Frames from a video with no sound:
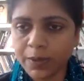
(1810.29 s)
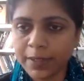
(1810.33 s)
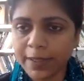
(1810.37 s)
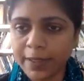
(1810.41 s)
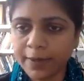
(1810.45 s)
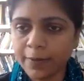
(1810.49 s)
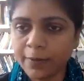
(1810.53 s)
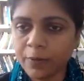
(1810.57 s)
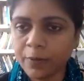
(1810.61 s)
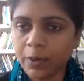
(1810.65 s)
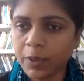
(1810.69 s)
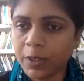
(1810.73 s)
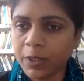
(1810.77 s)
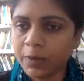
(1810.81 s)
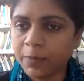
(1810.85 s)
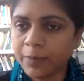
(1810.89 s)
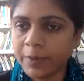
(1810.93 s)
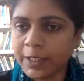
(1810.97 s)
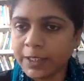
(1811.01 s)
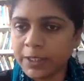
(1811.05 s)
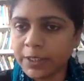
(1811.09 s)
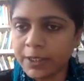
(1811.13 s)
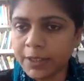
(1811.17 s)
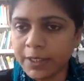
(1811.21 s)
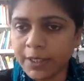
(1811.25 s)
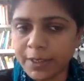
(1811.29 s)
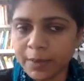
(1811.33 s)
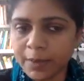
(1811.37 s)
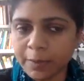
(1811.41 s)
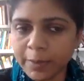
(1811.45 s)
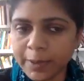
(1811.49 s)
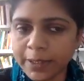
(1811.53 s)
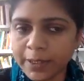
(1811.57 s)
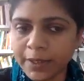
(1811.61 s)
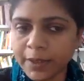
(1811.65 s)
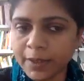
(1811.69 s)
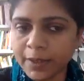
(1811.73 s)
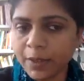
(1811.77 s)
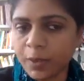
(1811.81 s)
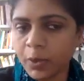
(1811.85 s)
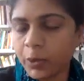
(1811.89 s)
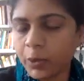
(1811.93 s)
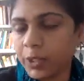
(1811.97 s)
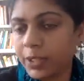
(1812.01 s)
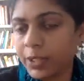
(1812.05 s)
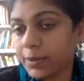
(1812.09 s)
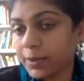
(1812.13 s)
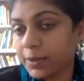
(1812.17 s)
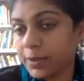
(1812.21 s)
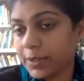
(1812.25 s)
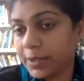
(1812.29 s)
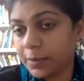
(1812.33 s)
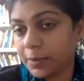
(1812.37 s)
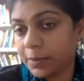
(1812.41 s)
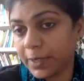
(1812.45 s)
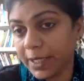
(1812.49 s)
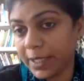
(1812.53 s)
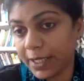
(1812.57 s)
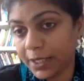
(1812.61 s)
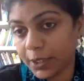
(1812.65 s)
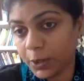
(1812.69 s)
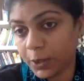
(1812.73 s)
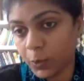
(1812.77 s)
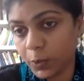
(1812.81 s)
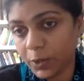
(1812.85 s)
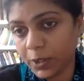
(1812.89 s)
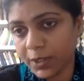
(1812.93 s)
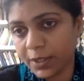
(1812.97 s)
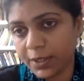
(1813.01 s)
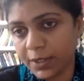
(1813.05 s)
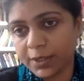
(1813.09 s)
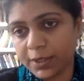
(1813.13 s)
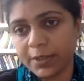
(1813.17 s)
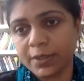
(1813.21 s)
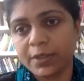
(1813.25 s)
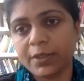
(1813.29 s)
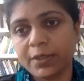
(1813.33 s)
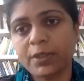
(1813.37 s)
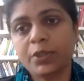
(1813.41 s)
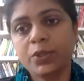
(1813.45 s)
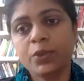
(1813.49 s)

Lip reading: care work, which can be including some health workers